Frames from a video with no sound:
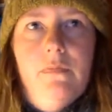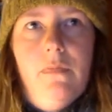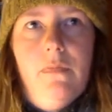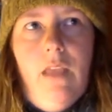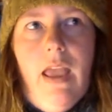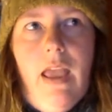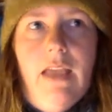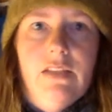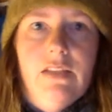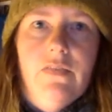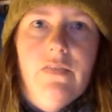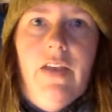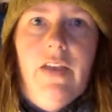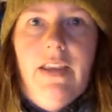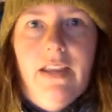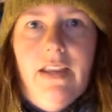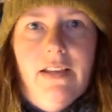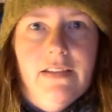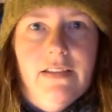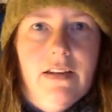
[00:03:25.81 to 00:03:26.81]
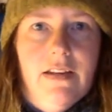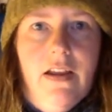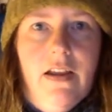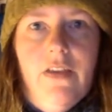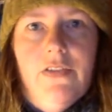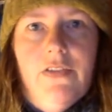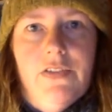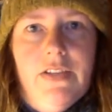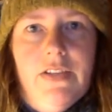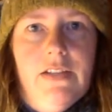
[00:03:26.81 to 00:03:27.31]
as Vikings and other
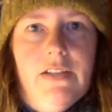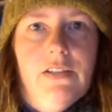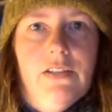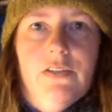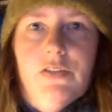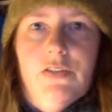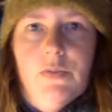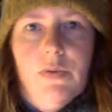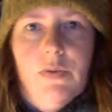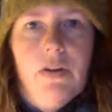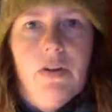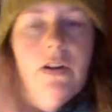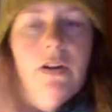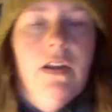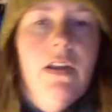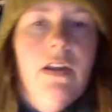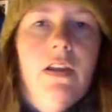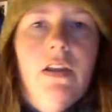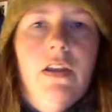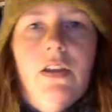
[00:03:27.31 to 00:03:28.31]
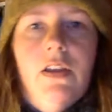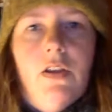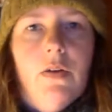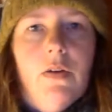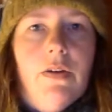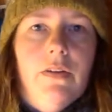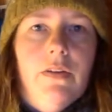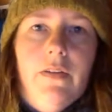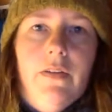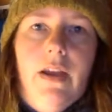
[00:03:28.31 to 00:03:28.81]
settlers were
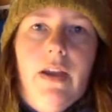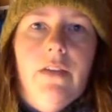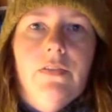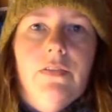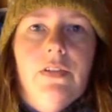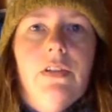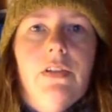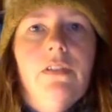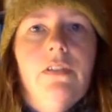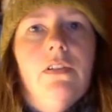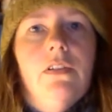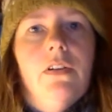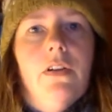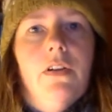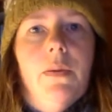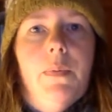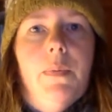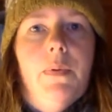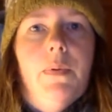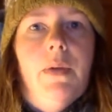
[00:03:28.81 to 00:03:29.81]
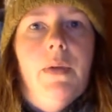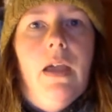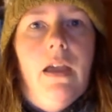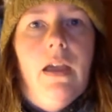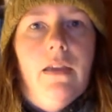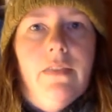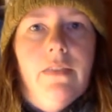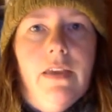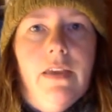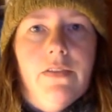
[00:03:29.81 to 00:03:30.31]
going around Europe
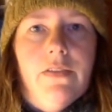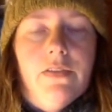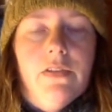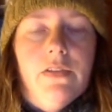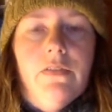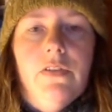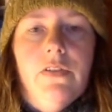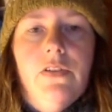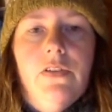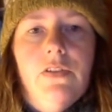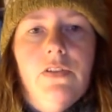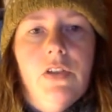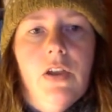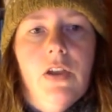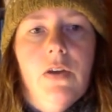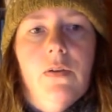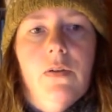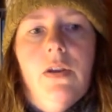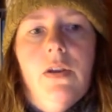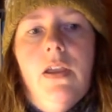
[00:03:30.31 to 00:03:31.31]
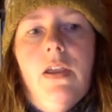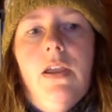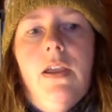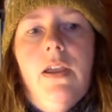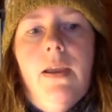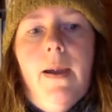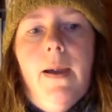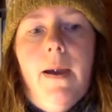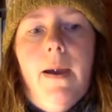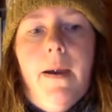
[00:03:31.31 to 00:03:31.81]
thousands of years ago.
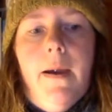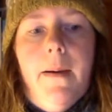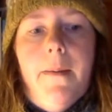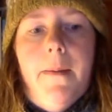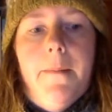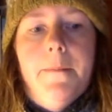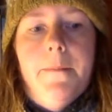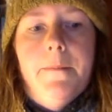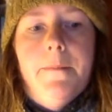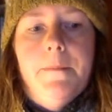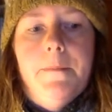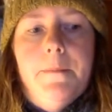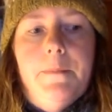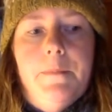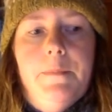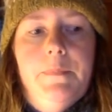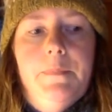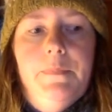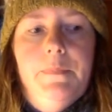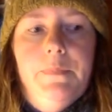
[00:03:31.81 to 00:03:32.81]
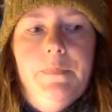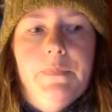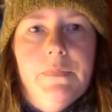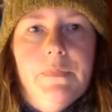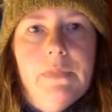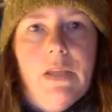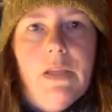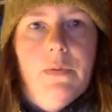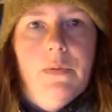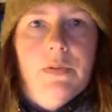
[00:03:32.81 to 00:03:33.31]

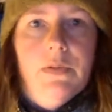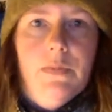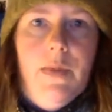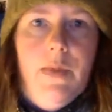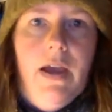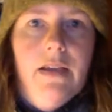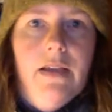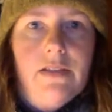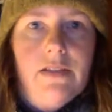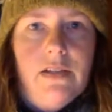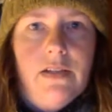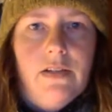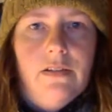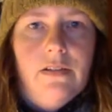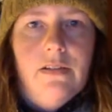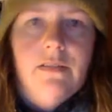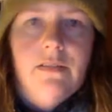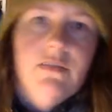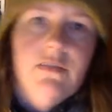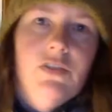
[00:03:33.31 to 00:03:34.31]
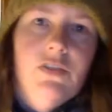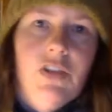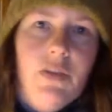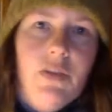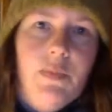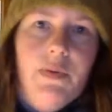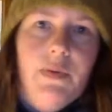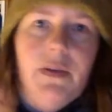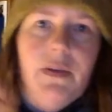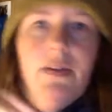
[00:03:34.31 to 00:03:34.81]
They would deposit sheep
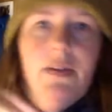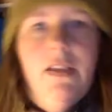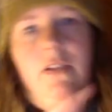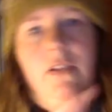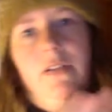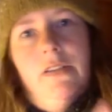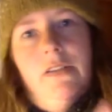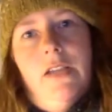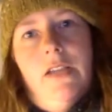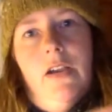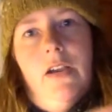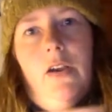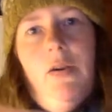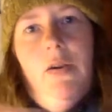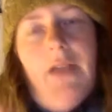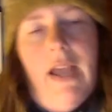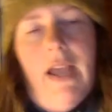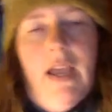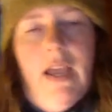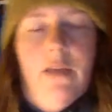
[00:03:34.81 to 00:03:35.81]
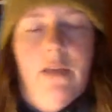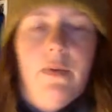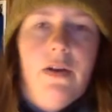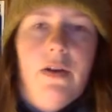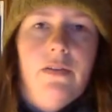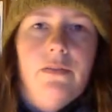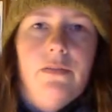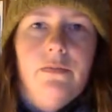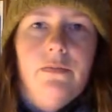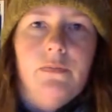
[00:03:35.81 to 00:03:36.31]
here and there. Okay,
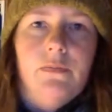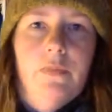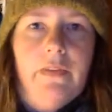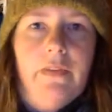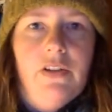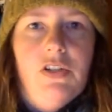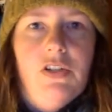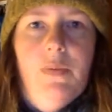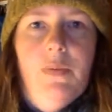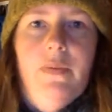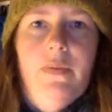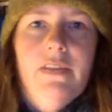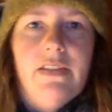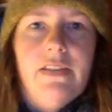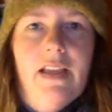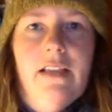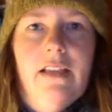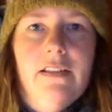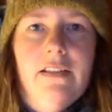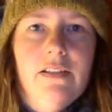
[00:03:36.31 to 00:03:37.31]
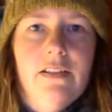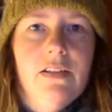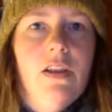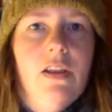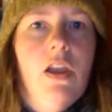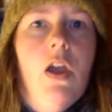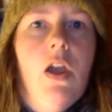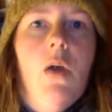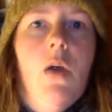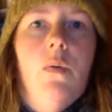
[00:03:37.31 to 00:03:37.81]
well, we've got sheep on this island.
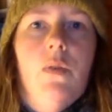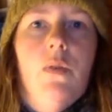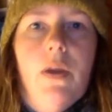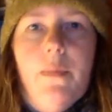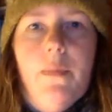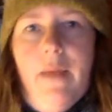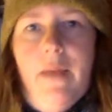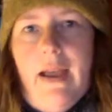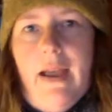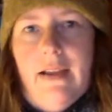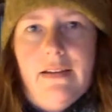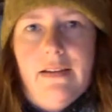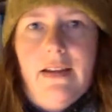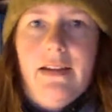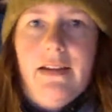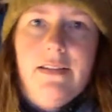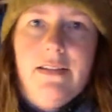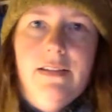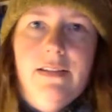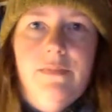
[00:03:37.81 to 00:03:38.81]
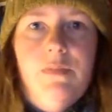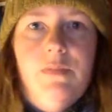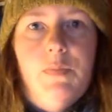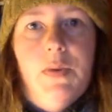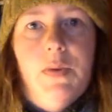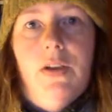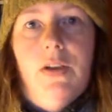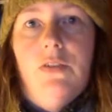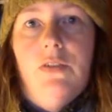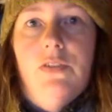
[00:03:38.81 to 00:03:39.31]
We'll come back next
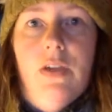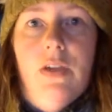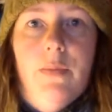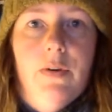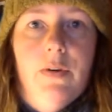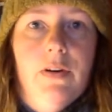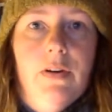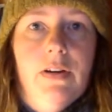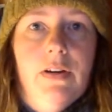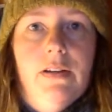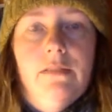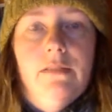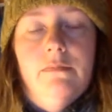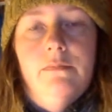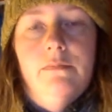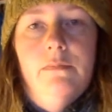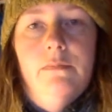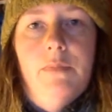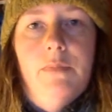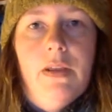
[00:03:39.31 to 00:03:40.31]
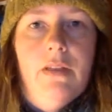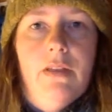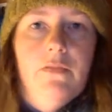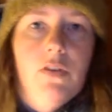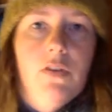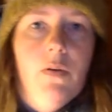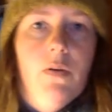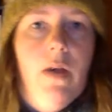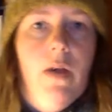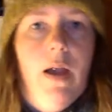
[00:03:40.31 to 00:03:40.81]
spring or summer and pick a
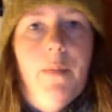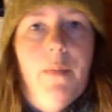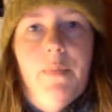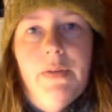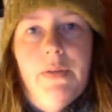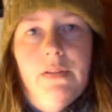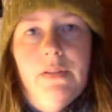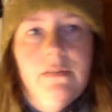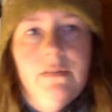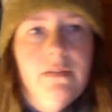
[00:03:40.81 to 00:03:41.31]
few up. And